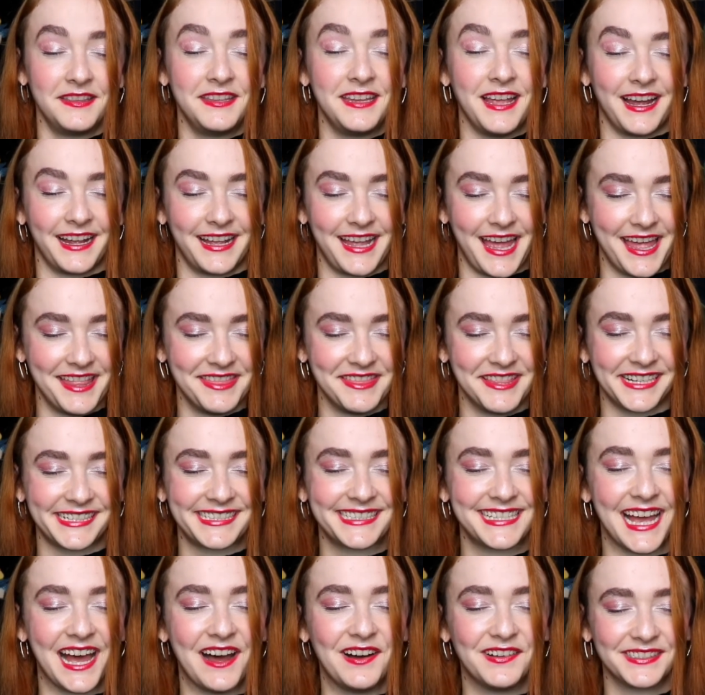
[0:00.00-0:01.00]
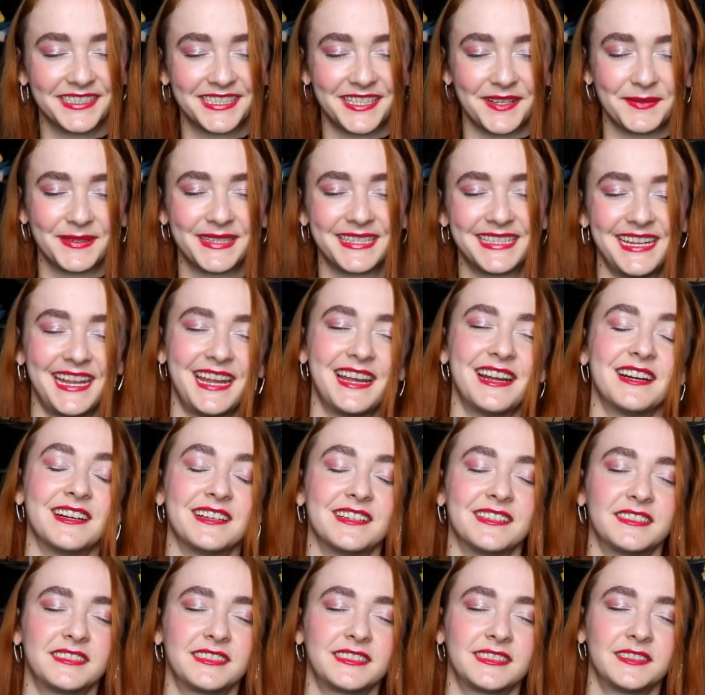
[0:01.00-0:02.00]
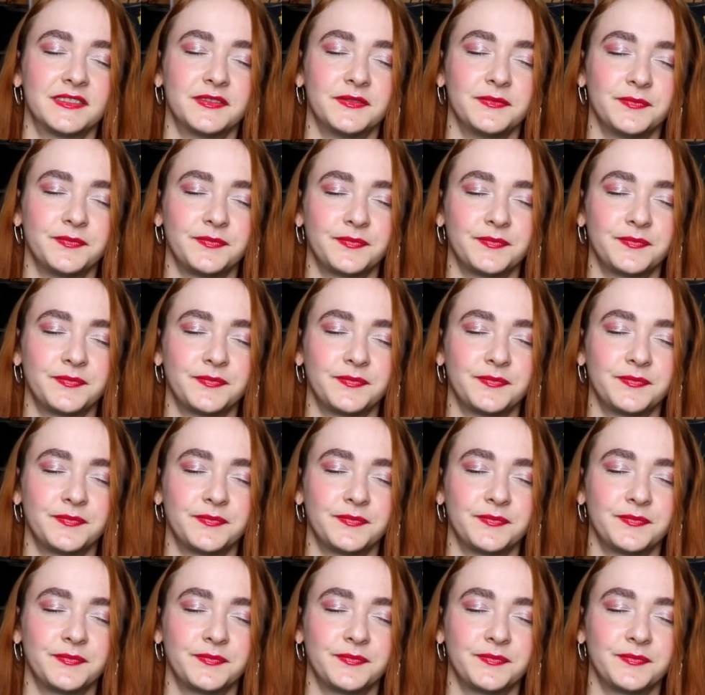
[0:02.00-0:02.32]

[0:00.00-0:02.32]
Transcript: again, the sounds of stairs,